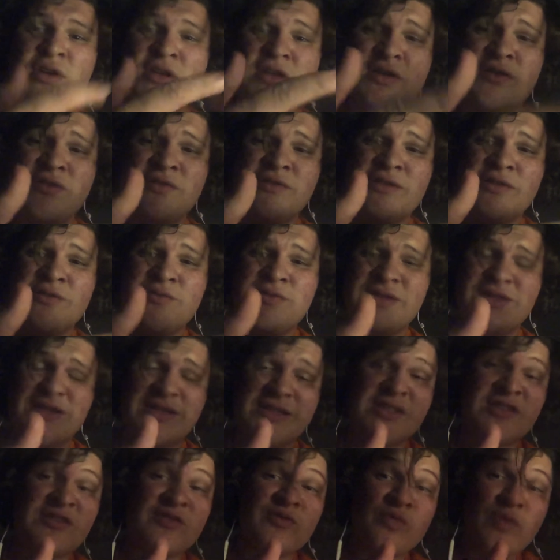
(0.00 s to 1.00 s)
used to with
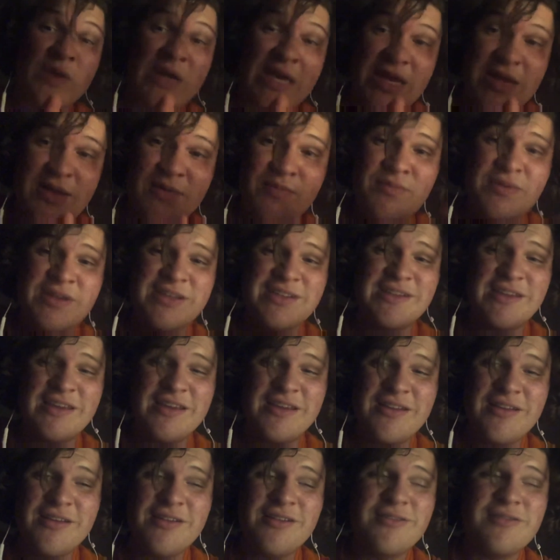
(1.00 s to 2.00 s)
the sweet
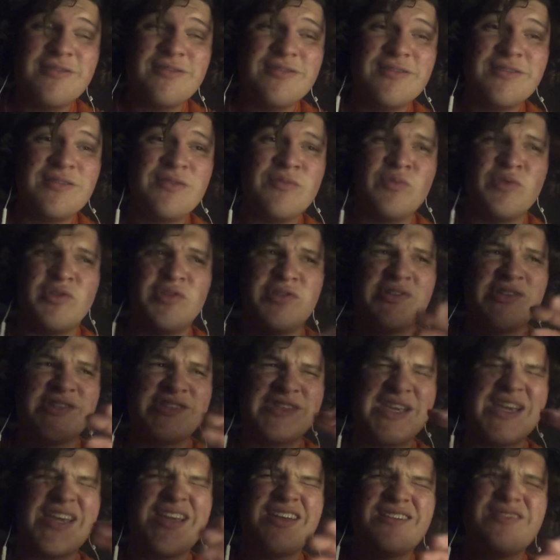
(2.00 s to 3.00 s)
potato, more just
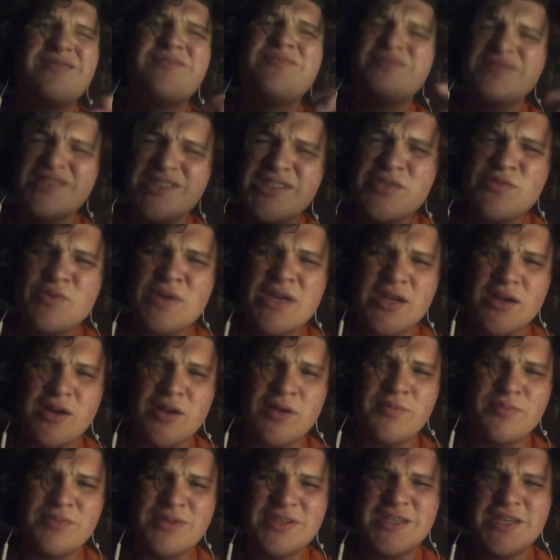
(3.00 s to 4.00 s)
like a sweeter
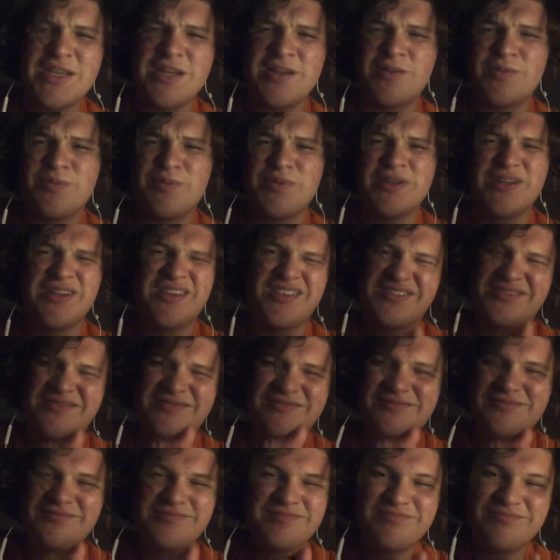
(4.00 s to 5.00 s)
potato, but not
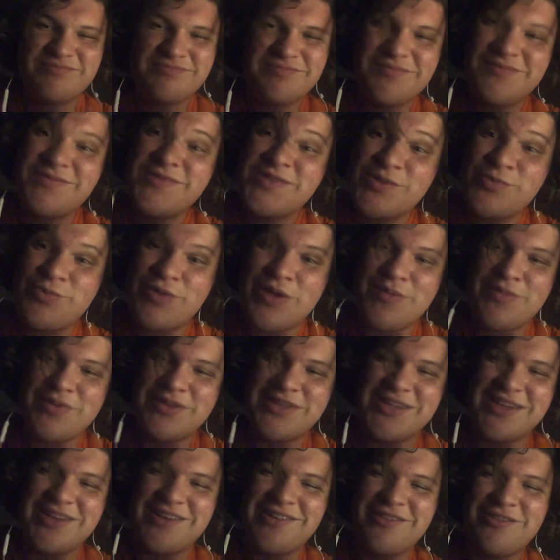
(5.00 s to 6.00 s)
sweet
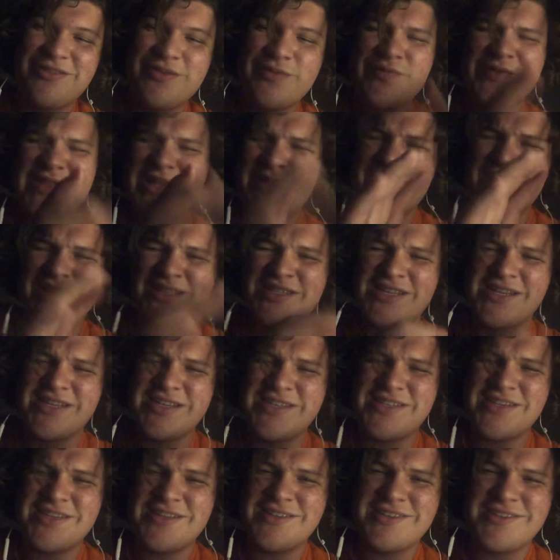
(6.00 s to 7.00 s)
potato. If that makes any
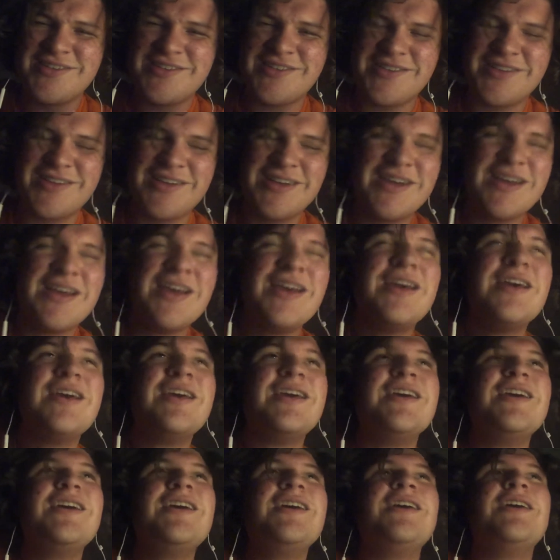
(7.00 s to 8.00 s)
sense.
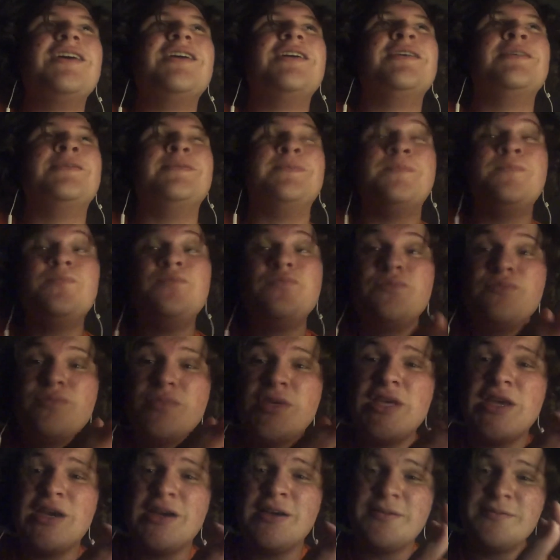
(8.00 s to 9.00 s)

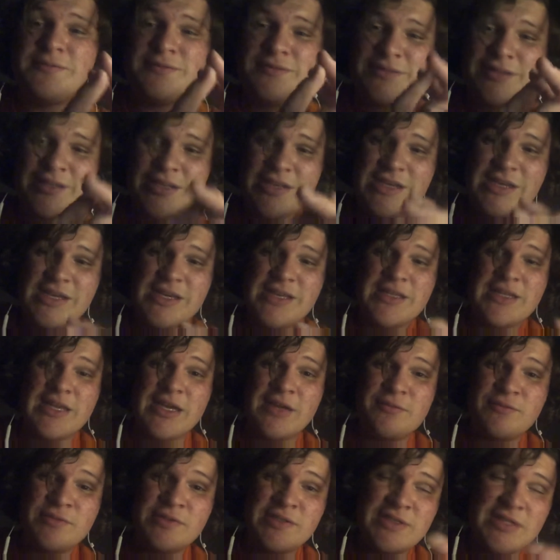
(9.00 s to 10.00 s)
But yeah,
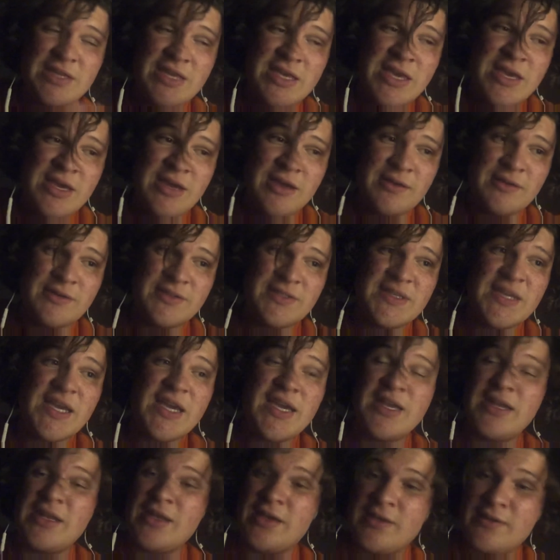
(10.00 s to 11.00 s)
that was the
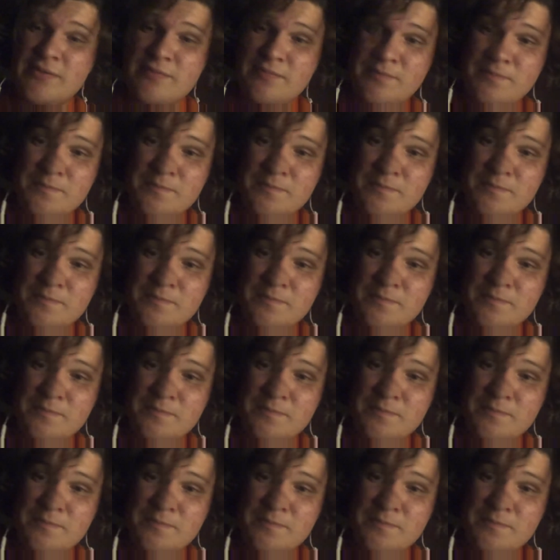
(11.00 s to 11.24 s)
second night,